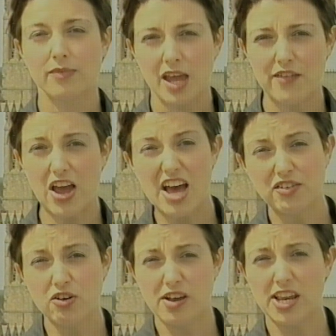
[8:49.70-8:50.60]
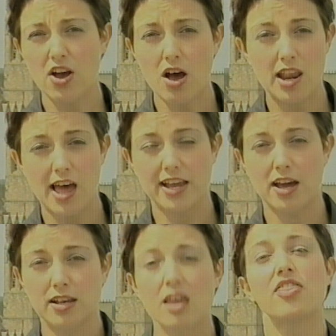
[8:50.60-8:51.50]
If you haven't already got a light
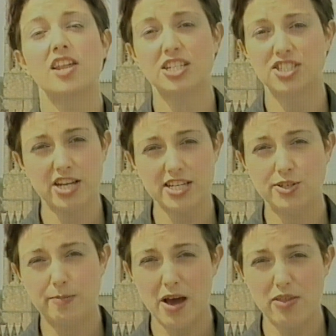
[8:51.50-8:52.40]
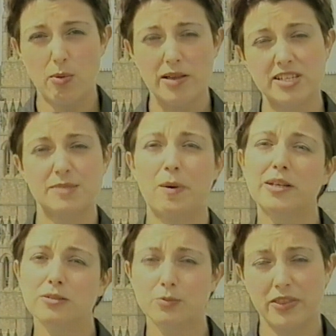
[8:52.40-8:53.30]
gun, then I suggest you buy the one that's
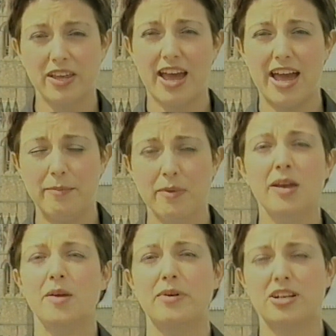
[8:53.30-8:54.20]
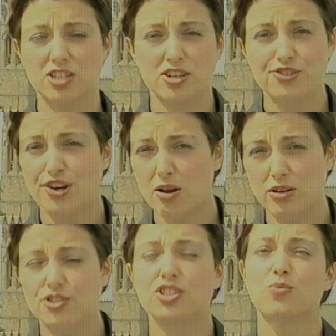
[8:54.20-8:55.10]
bundled with the game because the
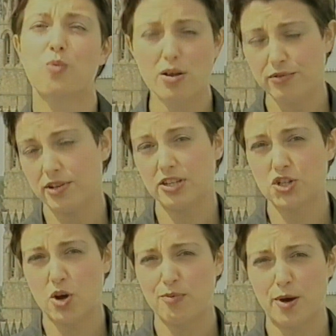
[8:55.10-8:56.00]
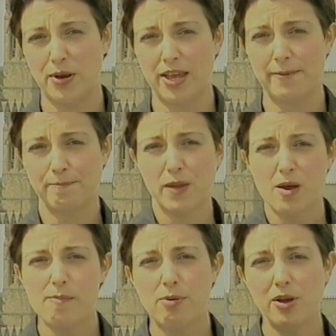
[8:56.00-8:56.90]
controllers just won't do the job properly.
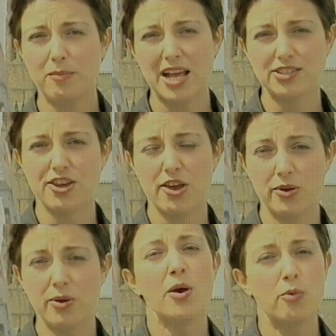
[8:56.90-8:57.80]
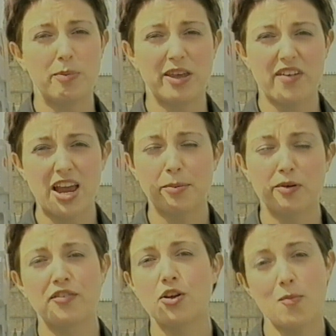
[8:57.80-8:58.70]
Point Blank 2 will be available
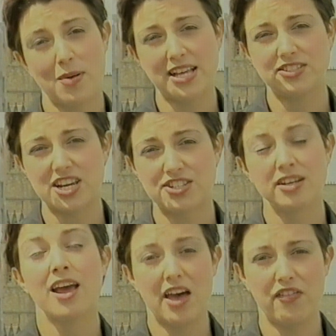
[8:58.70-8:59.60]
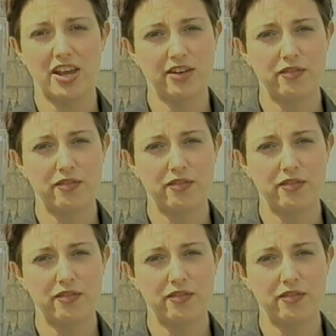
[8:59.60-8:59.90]
for your PlayStation at the end of